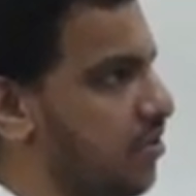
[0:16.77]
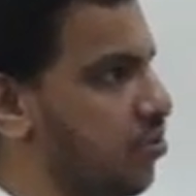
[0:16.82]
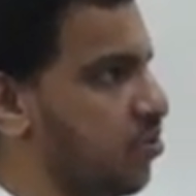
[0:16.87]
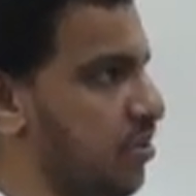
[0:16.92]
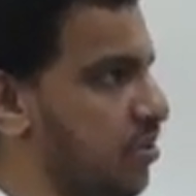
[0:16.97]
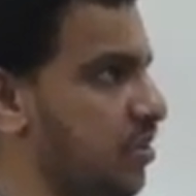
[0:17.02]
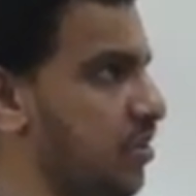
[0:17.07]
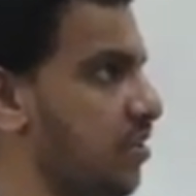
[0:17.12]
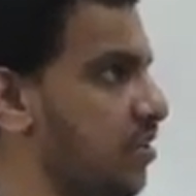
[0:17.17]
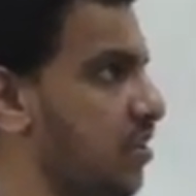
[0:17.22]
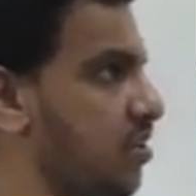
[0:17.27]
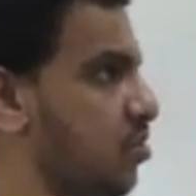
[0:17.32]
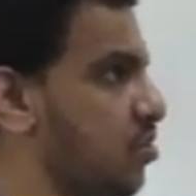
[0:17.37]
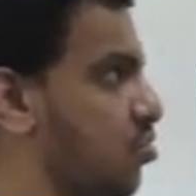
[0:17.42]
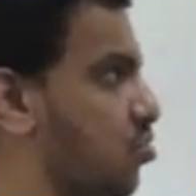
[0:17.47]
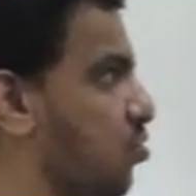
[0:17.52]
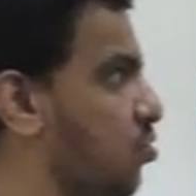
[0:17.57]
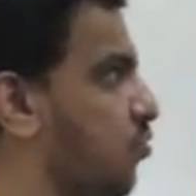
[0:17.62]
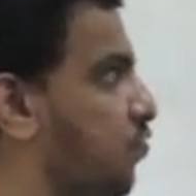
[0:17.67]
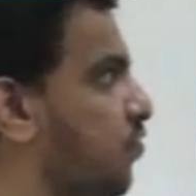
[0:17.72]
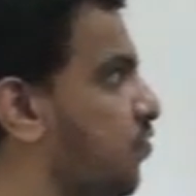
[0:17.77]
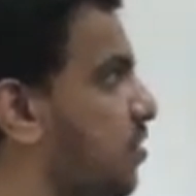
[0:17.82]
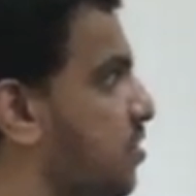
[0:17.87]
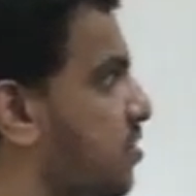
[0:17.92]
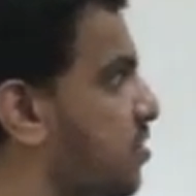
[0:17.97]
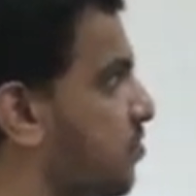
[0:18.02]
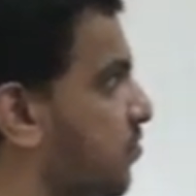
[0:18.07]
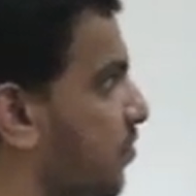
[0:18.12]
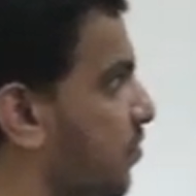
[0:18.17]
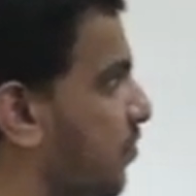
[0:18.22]
Okay, so
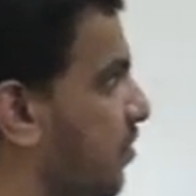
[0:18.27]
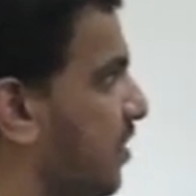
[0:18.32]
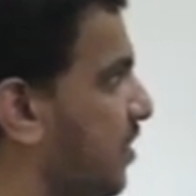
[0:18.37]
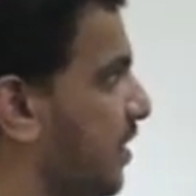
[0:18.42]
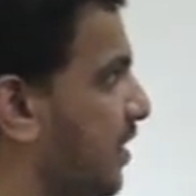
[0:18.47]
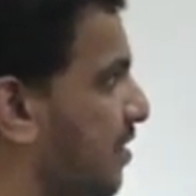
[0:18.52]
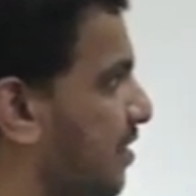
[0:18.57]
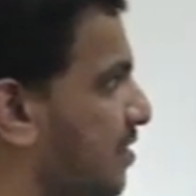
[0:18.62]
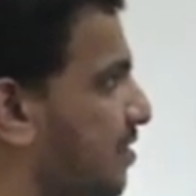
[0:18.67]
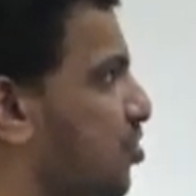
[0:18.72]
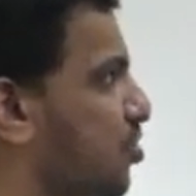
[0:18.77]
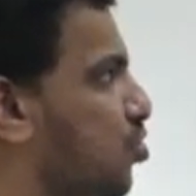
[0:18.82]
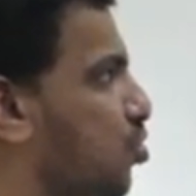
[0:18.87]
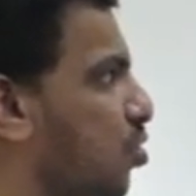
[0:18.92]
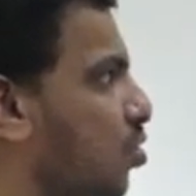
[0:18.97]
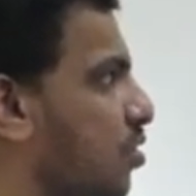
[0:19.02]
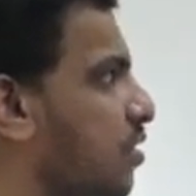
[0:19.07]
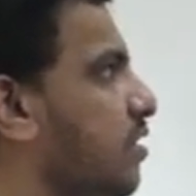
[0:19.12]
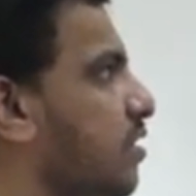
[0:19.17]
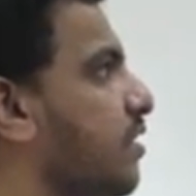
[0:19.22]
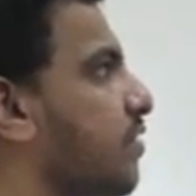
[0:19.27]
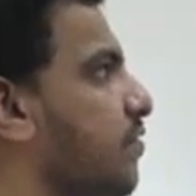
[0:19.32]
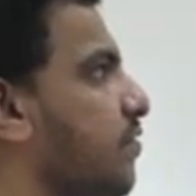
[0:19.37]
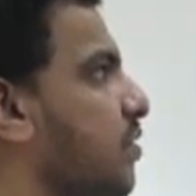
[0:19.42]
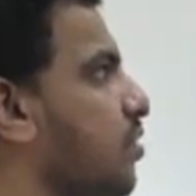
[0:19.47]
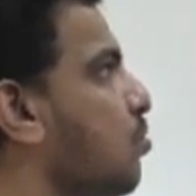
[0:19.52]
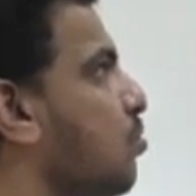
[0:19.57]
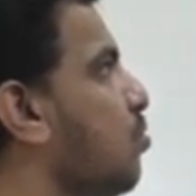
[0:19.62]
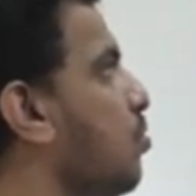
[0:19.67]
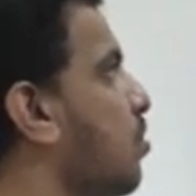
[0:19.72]
first we will take a short
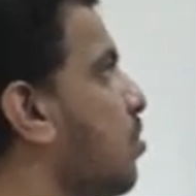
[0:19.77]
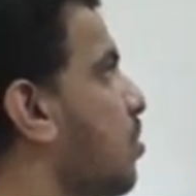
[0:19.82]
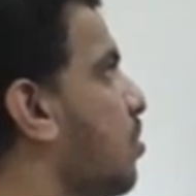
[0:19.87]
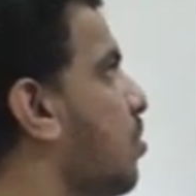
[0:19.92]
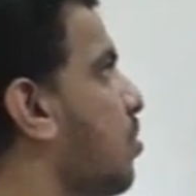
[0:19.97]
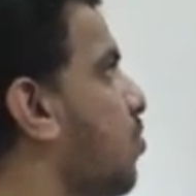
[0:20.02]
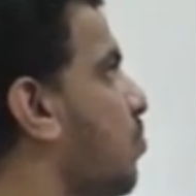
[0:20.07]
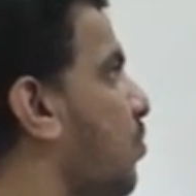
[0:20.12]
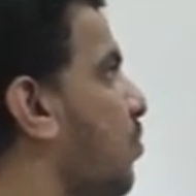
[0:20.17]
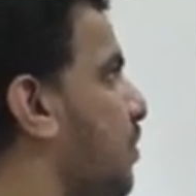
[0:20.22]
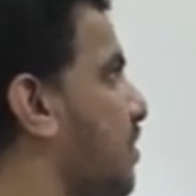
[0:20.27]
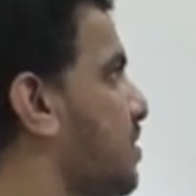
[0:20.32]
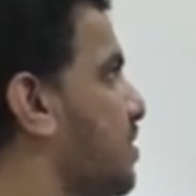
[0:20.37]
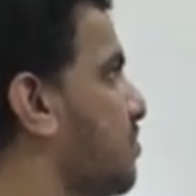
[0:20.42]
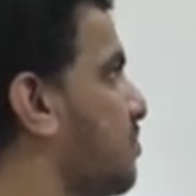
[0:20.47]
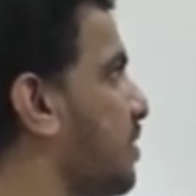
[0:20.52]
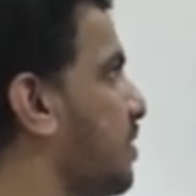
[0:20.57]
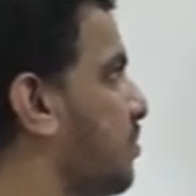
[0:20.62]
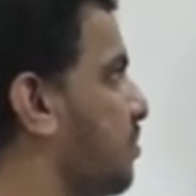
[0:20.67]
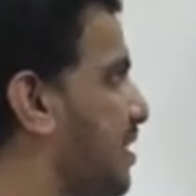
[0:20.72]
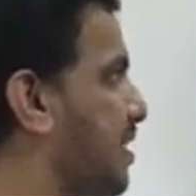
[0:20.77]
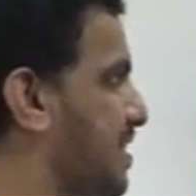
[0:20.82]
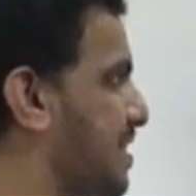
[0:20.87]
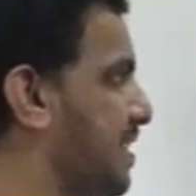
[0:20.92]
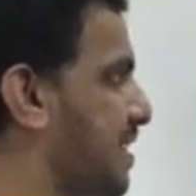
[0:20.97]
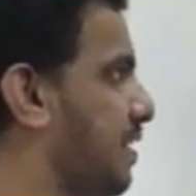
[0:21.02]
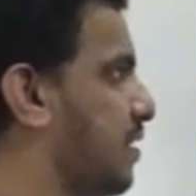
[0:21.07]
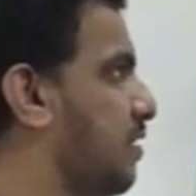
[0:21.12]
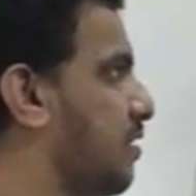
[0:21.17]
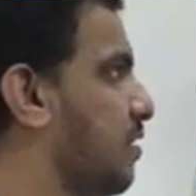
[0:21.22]
review what is mean by
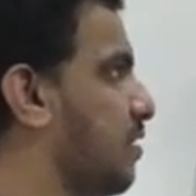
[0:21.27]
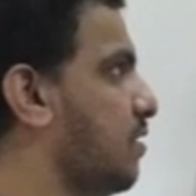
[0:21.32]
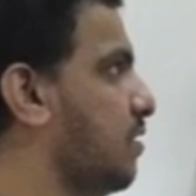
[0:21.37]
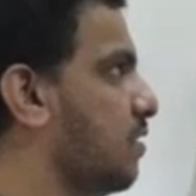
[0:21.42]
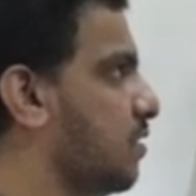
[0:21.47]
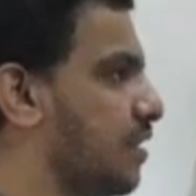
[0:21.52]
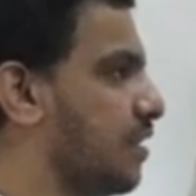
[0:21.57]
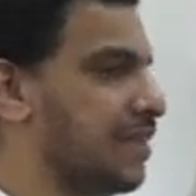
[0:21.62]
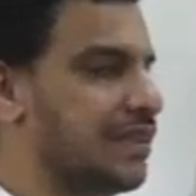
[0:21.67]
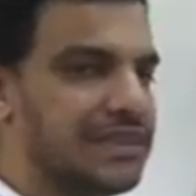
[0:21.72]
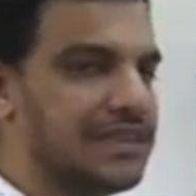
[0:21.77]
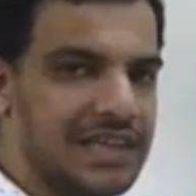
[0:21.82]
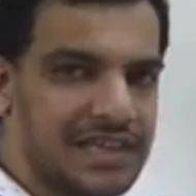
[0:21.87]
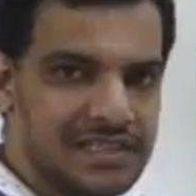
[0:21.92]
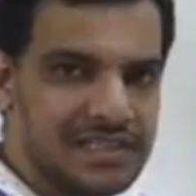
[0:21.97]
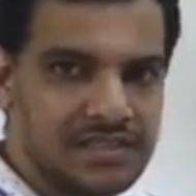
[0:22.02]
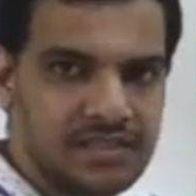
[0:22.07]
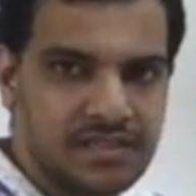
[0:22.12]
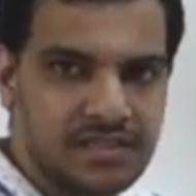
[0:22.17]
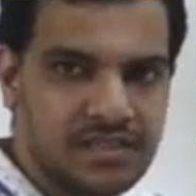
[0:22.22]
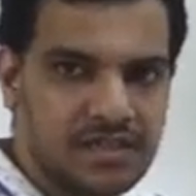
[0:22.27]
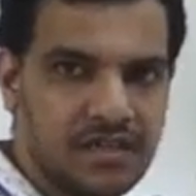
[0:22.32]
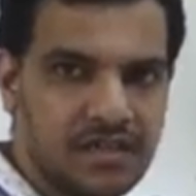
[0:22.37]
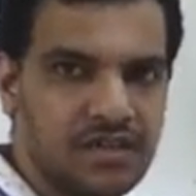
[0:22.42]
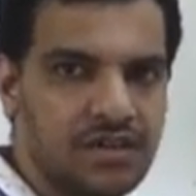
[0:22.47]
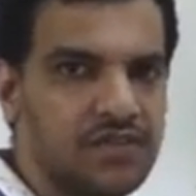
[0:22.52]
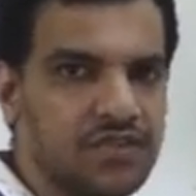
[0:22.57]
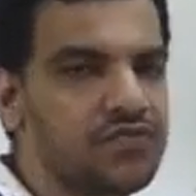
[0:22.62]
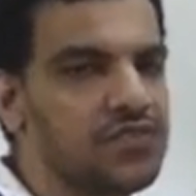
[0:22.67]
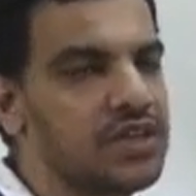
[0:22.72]
sector. In 9th
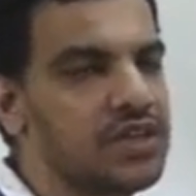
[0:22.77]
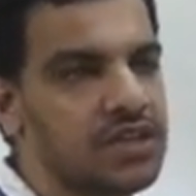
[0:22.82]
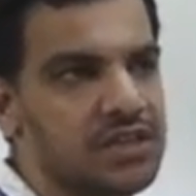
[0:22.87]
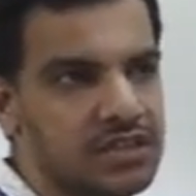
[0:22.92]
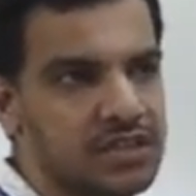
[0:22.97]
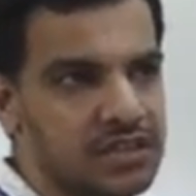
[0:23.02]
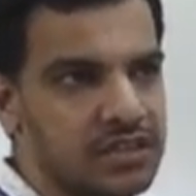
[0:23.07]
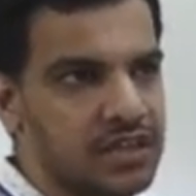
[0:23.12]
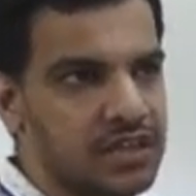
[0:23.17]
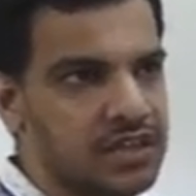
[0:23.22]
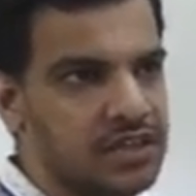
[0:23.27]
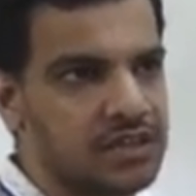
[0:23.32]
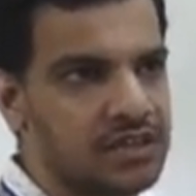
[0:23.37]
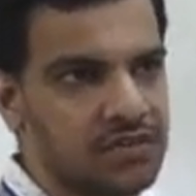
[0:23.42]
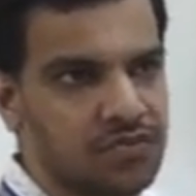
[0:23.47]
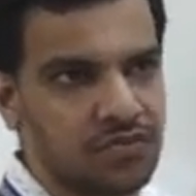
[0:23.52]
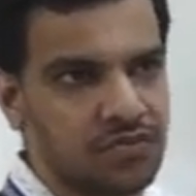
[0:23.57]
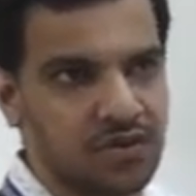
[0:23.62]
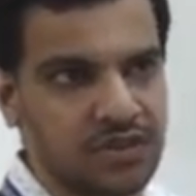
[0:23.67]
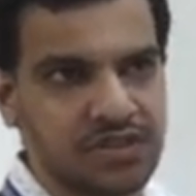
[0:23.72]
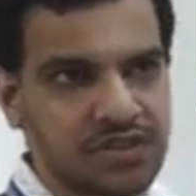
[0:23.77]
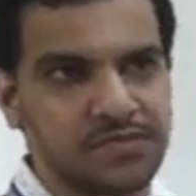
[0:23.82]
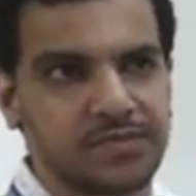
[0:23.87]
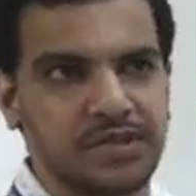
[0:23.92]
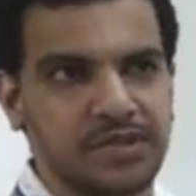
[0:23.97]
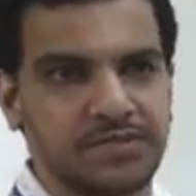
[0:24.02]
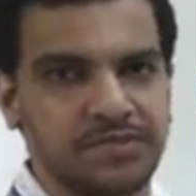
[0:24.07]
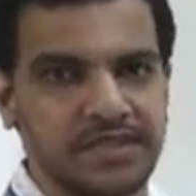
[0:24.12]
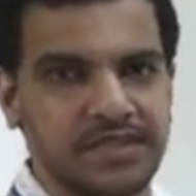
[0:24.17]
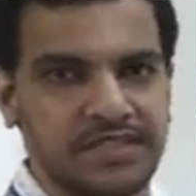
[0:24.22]
standard we learn that what is
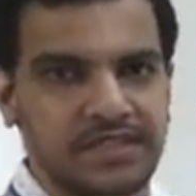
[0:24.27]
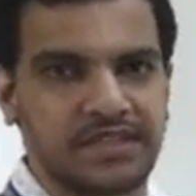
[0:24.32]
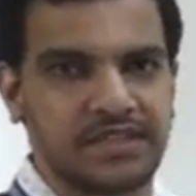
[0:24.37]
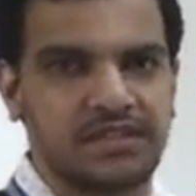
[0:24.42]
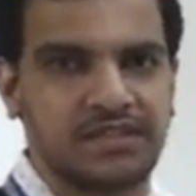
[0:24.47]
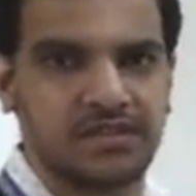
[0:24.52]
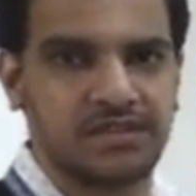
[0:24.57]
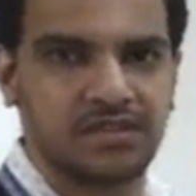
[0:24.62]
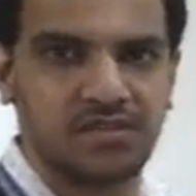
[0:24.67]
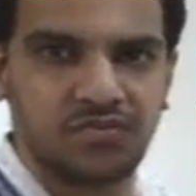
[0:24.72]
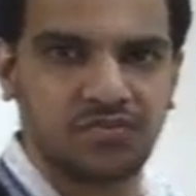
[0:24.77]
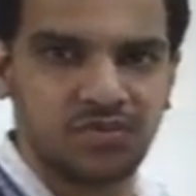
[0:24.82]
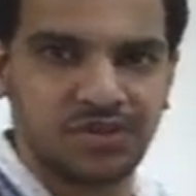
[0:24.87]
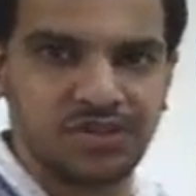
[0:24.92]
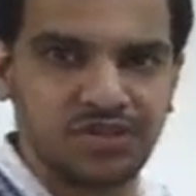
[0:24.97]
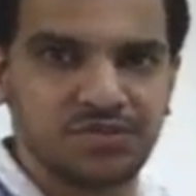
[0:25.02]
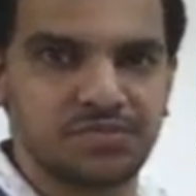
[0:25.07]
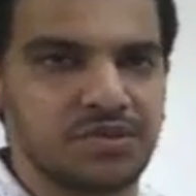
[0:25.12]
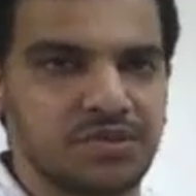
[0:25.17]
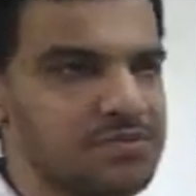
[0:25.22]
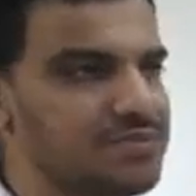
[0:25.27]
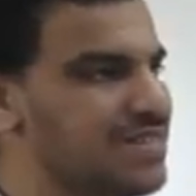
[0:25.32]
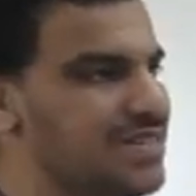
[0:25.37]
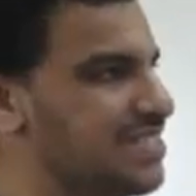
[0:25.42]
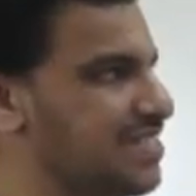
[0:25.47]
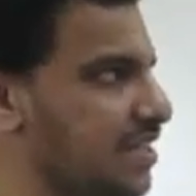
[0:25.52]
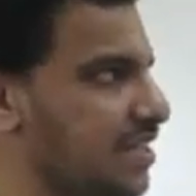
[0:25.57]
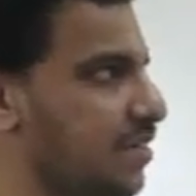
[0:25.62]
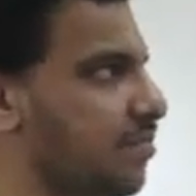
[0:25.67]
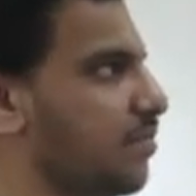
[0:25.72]
mean by sector, what is mean by
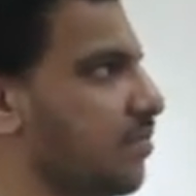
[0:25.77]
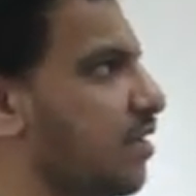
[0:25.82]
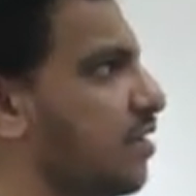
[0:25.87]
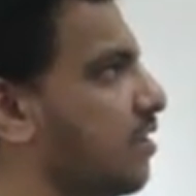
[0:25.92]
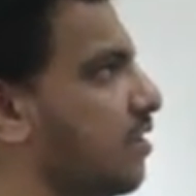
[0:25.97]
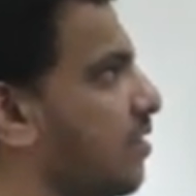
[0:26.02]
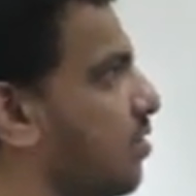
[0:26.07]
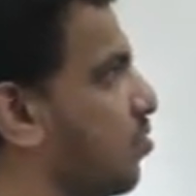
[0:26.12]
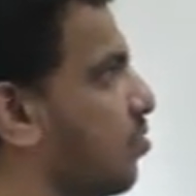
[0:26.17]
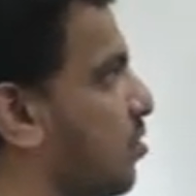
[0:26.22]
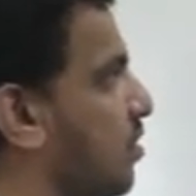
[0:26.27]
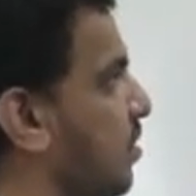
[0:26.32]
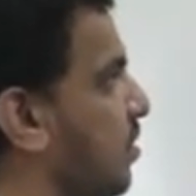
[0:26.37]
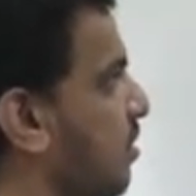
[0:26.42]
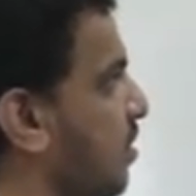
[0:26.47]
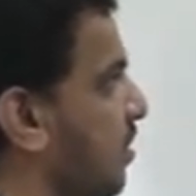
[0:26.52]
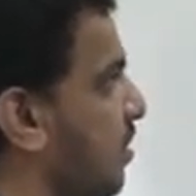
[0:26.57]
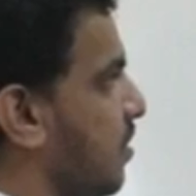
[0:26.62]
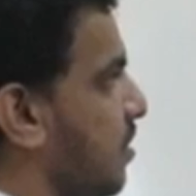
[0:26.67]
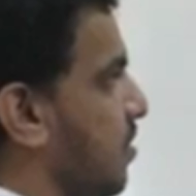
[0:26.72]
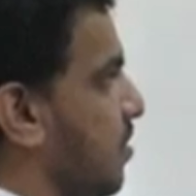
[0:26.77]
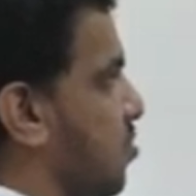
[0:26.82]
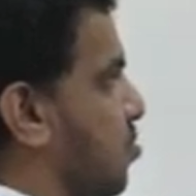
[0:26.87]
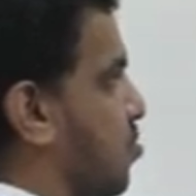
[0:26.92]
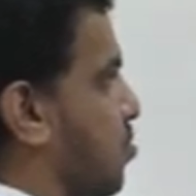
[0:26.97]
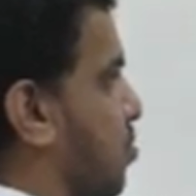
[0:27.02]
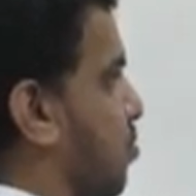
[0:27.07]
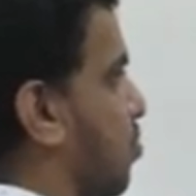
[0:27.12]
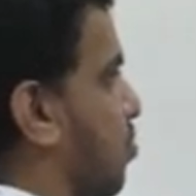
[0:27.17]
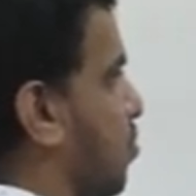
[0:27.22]
segment. Okay,
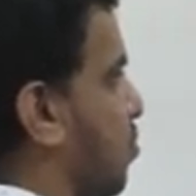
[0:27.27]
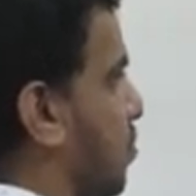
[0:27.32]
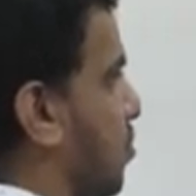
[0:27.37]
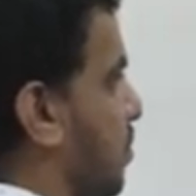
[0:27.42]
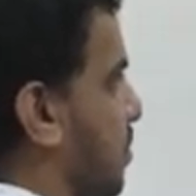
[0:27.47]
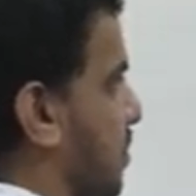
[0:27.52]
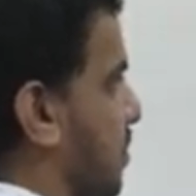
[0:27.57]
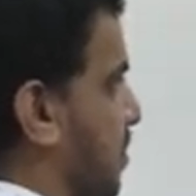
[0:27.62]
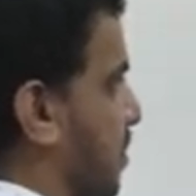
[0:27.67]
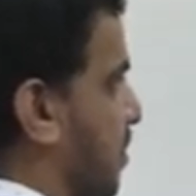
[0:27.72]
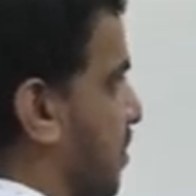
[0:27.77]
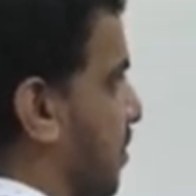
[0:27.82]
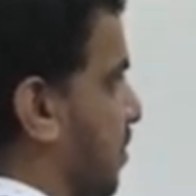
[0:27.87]
so